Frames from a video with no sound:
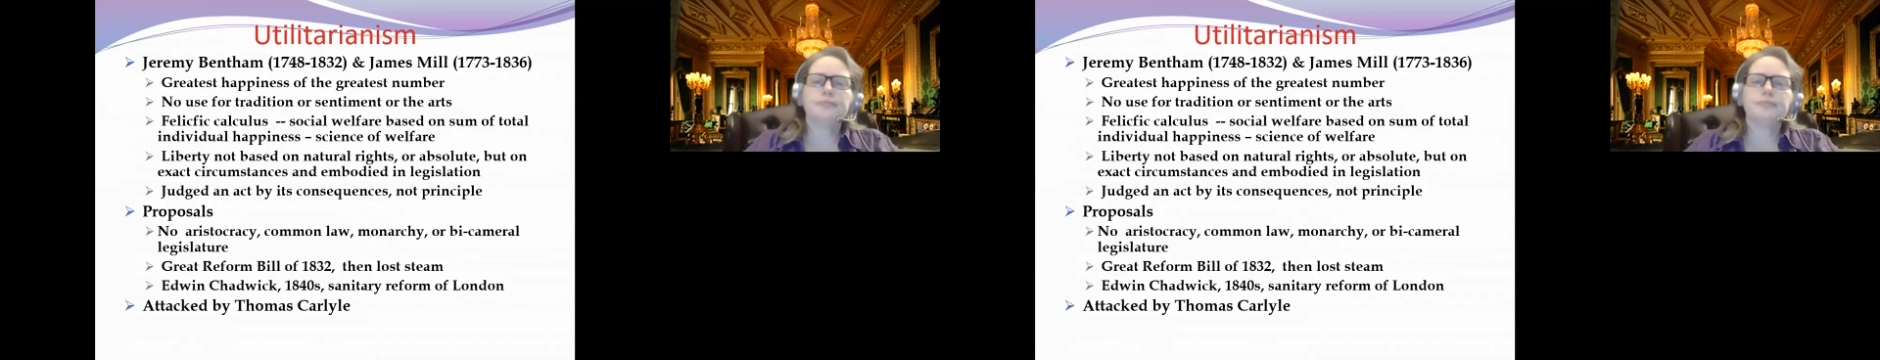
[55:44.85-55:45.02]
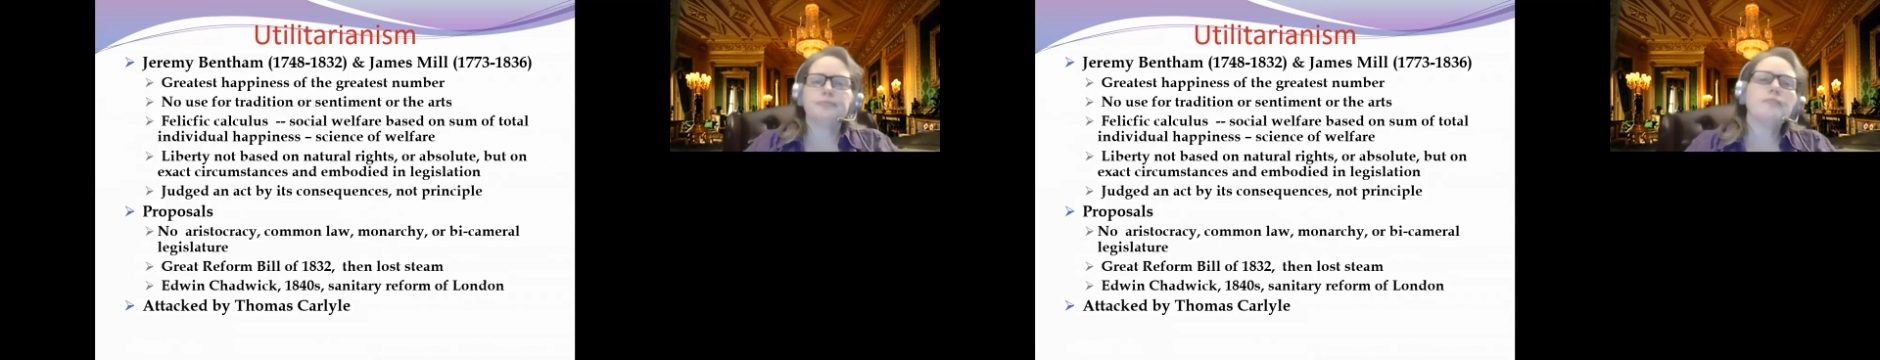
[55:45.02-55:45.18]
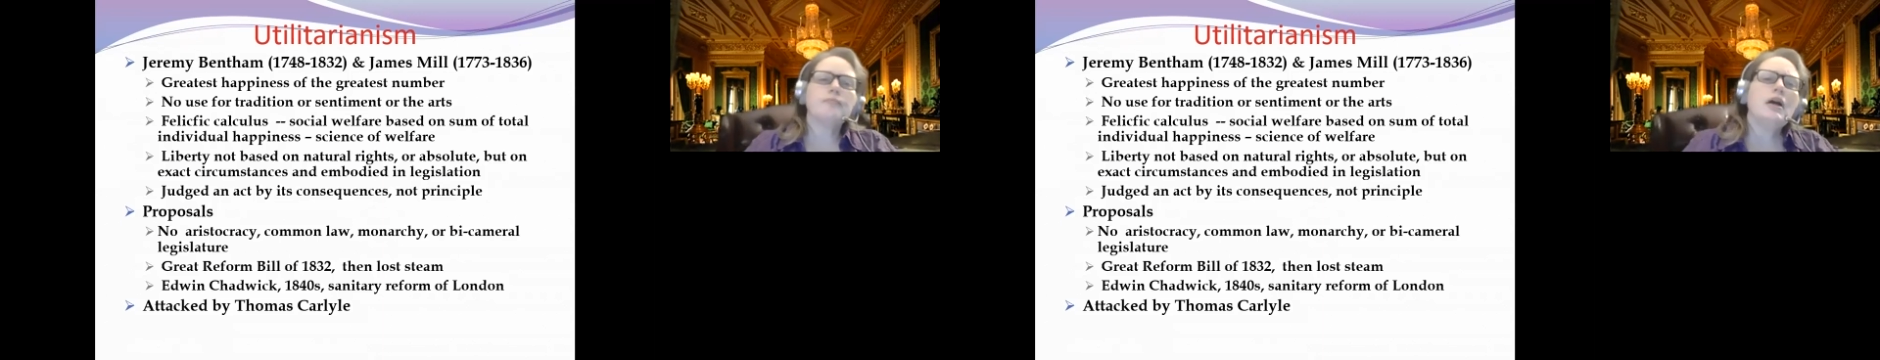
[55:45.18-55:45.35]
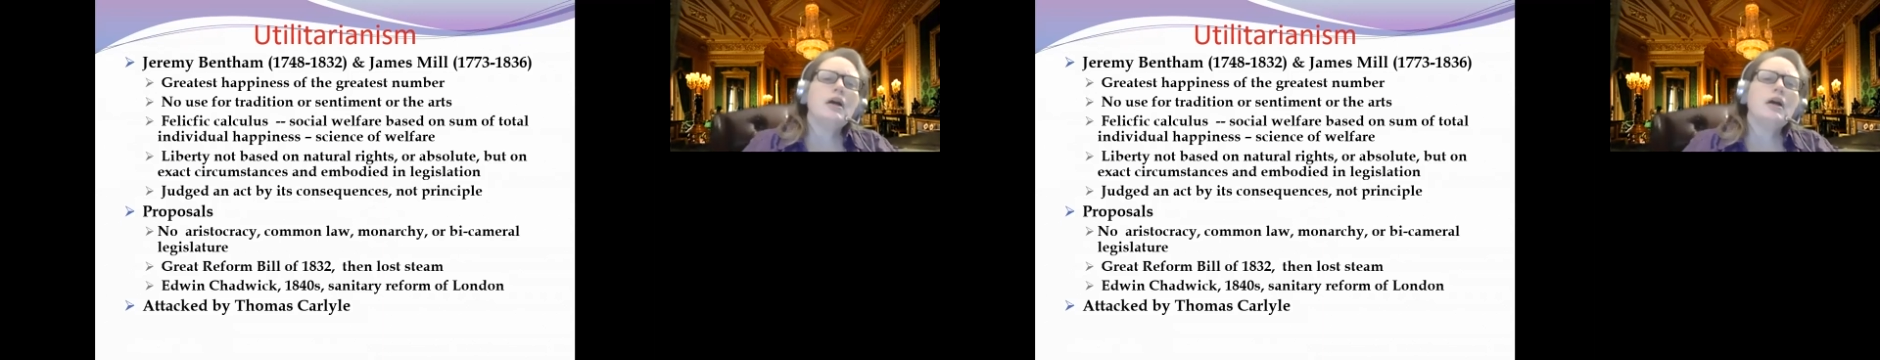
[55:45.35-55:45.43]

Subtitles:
Now,